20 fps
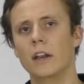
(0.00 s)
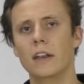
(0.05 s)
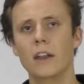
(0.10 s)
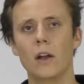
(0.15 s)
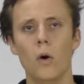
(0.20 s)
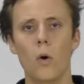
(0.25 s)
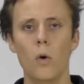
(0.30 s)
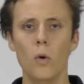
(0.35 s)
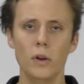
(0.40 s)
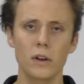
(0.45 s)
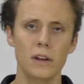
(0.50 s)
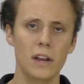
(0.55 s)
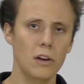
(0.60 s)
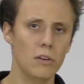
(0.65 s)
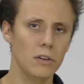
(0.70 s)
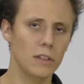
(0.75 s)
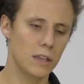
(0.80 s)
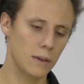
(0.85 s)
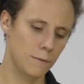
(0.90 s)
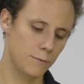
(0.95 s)
Now
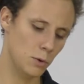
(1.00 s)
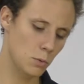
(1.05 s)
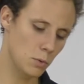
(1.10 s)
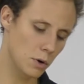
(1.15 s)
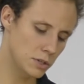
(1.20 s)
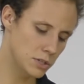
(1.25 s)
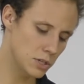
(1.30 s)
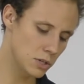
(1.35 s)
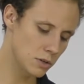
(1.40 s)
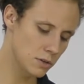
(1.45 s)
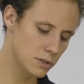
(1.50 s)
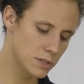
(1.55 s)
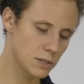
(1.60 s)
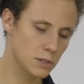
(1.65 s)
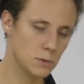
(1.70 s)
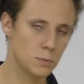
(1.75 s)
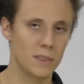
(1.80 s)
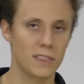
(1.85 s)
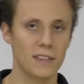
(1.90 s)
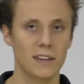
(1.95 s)
ordinarily, if you were to use
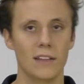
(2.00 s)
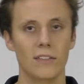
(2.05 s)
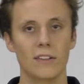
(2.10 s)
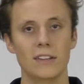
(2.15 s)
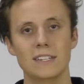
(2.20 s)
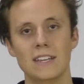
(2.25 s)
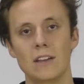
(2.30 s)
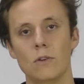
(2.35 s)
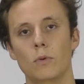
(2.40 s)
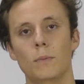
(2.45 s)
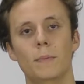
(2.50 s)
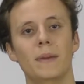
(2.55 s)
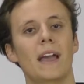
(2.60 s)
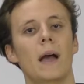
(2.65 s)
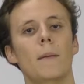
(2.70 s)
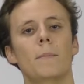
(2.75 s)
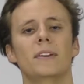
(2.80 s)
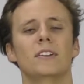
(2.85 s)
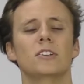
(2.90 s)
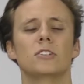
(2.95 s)
this with an LED, it would be
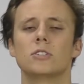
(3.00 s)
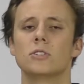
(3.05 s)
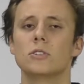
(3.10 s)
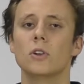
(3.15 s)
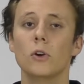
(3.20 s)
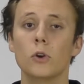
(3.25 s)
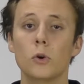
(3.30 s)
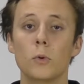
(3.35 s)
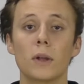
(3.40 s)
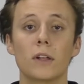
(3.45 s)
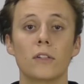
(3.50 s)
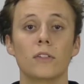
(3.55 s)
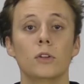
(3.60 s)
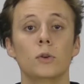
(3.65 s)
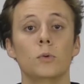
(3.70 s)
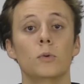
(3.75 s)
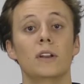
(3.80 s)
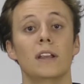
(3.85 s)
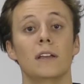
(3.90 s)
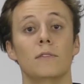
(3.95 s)
happening so quickly
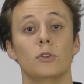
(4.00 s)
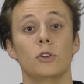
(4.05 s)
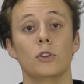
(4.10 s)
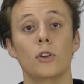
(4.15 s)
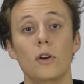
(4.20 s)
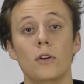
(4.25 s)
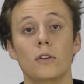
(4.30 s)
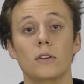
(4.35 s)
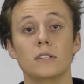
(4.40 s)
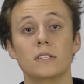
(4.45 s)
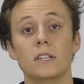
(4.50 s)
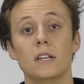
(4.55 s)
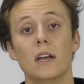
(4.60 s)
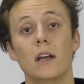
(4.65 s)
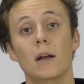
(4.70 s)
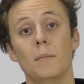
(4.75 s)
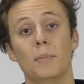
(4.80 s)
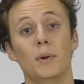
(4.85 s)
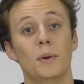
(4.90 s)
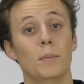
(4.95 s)
you wouldn't even notice
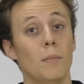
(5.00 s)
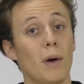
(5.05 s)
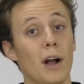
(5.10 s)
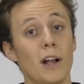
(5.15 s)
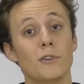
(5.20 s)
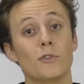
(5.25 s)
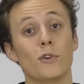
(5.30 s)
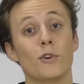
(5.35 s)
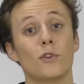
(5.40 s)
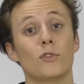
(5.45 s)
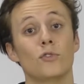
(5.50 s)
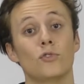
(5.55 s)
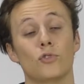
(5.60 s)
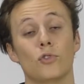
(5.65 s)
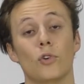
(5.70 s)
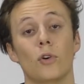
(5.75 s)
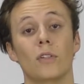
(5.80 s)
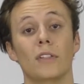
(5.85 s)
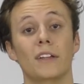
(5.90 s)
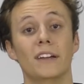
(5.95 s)
but a
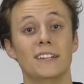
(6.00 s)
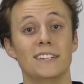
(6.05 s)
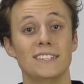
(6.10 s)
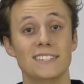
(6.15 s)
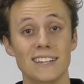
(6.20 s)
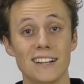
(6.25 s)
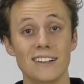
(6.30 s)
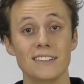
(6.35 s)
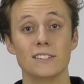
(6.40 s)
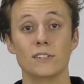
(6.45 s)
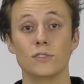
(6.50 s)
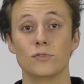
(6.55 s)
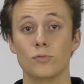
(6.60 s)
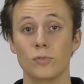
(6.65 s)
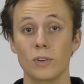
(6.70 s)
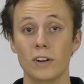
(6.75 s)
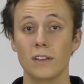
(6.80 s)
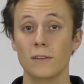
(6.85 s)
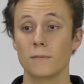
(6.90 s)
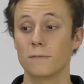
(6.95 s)
microcontroller does, it's
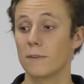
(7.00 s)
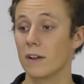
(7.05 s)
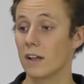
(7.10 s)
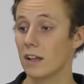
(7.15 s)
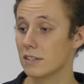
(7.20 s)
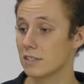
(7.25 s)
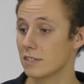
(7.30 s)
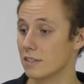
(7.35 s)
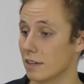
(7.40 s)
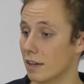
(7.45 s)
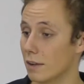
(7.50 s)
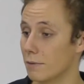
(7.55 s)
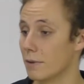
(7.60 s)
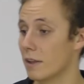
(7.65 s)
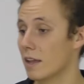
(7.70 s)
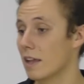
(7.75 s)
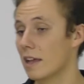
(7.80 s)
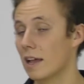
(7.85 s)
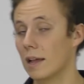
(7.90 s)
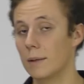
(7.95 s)
running fast enough.
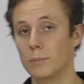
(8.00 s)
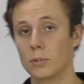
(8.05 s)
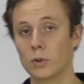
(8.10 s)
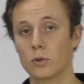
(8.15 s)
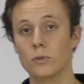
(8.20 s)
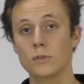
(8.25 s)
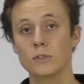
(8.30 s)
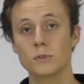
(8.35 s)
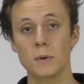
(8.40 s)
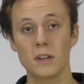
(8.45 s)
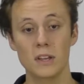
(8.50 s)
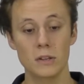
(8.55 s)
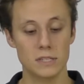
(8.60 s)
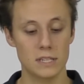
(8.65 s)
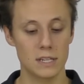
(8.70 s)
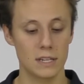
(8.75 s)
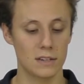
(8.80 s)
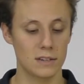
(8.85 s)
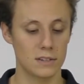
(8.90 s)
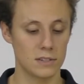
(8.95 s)
And because we're
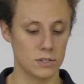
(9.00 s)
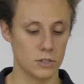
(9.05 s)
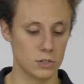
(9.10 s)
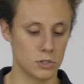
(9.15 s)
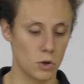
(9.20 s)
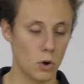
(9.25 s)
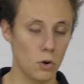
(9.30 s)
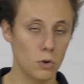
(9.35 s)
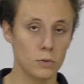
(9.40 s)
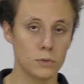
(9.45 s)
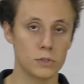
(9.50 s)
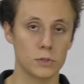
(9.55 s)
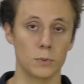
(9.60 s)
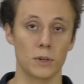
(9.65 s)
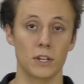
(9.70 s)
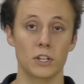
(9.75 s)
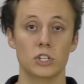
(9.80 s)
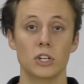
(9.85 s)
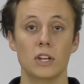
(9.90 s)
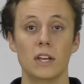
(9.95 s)
using it as a toggle
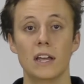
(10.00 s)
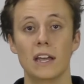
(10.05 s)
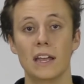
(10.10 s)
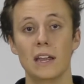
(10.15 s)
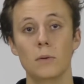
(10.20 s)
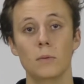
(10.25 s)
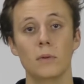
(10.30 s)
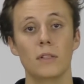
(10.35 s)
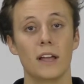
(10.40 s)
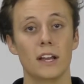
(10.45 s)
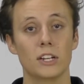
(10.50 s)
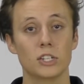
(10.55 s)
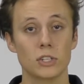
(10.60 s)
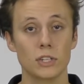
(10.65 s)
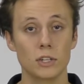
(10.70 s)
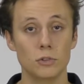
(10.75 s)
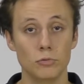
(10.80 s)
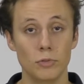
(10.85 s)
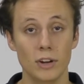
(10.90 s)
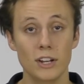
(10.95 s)
switch, it will
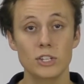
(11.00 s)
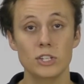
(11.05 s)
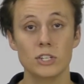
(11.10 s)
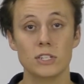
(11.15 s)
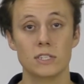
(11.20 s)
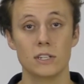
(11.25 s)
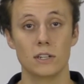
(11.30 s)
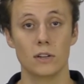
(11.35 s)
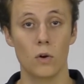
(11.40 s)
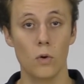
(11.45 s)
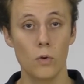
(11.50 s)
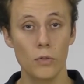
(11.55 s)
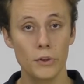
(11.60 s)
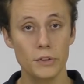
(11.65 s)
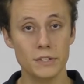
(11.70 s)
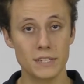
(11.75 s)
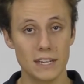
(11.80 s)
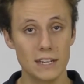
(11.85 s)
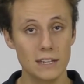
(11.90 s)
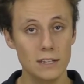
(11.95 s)
actually register all
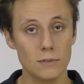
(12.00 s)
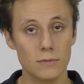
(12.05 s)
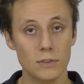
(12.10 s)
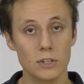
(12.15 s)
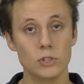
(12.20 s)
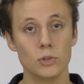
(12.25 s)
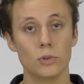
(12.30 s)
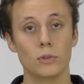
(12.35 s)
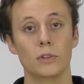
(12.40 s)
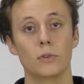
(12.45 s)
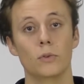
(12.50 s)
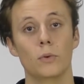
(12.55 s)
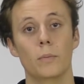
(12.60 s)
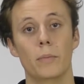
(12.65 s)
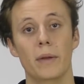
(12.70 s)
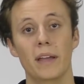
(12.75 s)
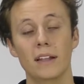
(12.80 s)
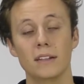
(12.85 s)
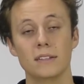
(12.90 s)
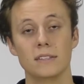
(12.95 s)
those individual little
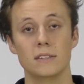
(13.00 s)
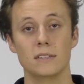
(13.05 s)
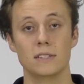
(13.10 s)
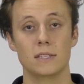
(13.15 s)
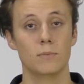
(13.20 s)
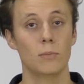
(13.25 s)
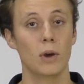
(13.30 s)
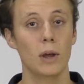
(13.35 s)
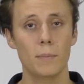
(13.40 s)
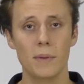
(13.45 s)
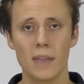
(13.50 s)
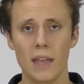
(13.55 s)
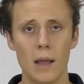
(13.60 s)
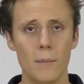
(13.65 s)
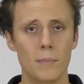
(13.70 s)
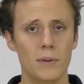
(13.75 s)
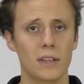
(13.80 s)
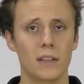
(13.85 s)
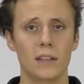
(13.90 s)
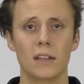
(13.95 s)
bounces that might be
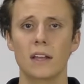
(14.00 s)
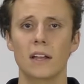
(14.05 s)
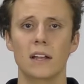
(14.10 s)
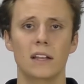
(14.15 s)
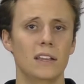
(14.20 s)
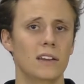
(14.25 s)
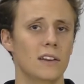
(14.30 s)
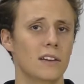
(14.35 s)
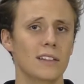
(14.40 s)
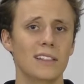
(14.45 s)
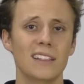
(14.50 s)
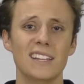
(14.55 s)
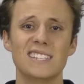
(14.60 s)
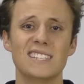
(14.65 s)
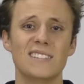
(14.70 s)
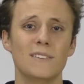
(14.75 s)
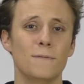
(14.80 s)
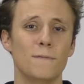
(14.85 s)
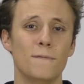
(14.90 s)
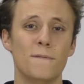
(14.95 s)
happening, you know,
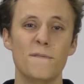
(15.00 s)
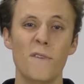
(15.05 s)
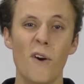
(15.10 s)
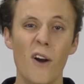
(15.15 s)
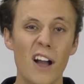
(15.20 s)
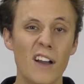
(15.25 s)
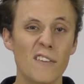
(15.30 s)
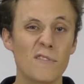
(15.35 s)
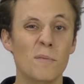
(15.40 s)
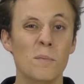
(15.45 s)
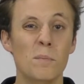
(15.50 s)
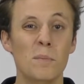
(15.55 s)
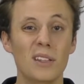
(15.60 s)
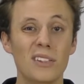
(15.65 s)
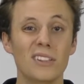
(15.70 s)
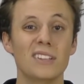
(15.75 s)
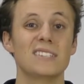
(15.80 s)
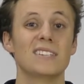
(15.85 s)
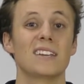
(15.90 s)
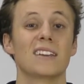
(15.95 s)
less than five
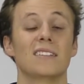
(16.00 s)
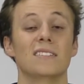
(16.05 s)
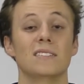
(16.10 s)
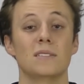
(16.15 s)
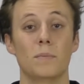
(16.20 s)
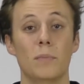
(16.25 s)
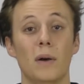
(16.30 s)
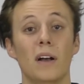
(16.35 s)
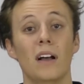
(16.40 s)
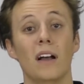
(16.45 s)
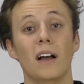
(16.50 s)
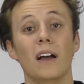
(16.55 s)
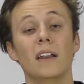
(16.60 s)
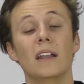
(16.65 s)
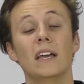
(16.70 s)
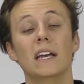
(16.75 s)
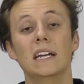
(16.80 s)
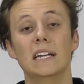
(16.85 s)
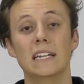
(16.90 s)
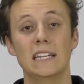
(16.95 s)
milliseconds apart
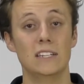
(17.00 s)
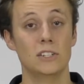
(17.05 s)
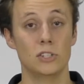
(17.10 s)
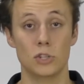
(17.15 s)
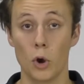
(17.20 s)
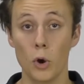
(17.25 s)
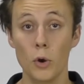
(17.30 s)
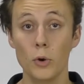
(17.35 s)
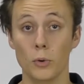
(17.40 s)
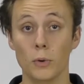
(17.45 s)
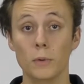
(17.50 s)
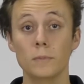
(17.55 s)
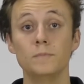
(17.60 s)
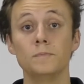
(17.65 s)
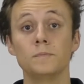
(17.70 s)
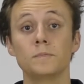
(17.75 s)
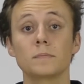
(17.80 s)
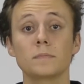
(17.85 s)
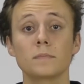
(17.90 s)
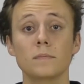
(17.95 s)
in total.
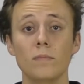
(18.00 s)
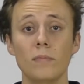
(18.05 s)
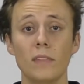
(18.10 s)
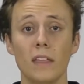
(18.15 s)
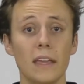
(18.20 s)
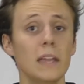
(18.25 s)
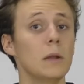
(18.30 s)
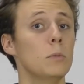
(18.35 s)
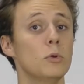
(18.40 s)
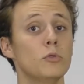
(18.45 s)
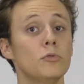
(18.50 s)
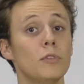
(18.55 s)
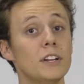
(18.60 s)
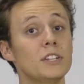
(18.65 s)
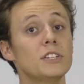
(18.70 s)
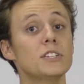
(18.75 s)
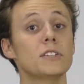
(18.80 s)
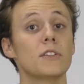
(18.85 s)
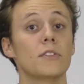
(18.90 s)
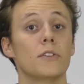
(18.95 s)
It will
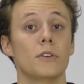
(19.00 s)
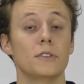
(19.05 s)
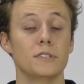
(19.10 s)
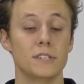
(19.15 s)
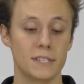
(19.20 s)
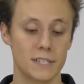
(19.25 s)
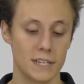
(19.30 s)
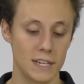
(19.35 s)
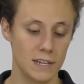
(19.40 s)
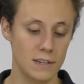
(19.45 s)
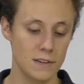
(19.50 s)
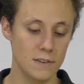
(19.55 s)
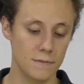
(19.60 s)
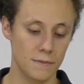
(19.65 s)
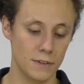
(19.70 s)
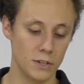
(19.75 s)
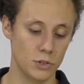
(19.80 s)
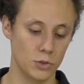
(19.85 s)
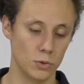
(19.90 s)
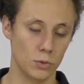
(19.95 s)
register those as
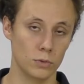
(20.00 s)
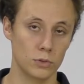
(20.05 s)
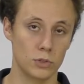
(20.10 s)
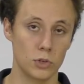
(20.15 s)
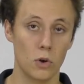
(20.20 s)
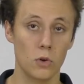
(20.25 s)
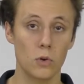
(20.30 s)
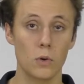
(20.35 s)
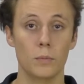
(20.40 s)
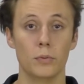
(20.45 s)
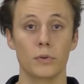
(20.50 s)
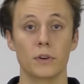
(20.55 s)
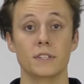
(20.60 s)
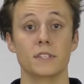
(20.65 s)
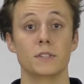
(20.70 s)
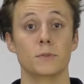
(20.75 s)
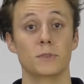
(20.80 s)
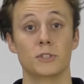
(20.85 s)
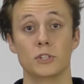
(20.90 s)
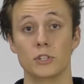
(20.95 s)
individual toggle
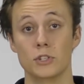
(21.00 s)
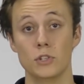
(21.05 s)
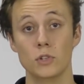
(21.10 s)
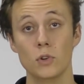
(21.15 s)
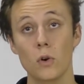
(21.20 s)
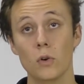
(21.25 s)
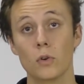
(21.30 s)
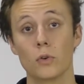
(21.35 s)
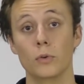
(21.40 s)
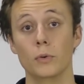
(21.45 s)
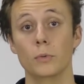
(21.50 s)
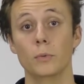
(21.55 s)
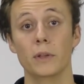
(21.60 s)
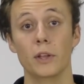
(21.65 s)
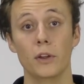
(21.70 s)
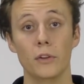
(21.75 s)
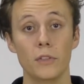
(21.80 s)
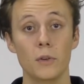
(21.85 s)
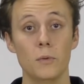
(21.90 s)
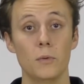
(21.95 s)
presses, which is not good.
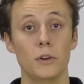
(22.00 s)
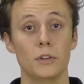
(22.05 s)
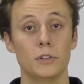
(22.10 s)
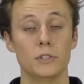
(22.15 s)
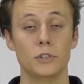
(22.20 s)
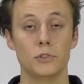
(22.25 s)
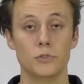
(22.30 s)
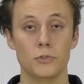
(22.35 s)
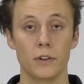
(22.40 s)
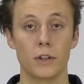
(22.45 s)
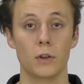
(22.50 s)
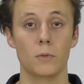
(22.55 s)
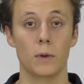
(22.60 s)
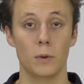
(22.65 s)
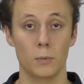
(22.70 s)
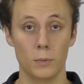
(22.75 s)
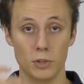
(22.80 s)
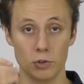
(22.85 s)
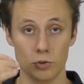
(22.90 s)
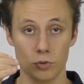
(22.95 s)
We only want it to trigger
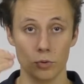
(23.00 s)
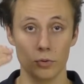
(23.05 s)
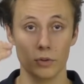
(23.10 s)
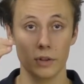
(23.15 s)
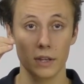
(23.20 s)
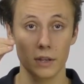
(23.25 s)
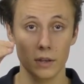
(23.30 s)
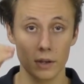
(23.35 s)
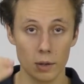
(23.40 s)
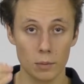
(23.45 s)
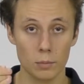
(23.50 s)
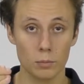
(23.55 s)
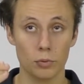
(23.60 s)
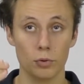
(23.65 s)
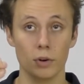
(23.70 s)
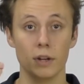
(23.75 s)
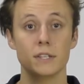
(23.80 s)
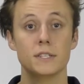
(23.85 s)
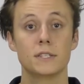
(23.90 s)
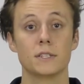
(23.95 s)
when we truly
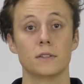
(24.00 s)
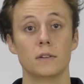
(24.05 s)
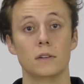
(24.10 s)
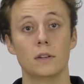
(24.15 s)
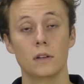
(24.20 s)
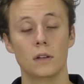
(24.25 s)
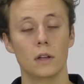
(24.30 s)
press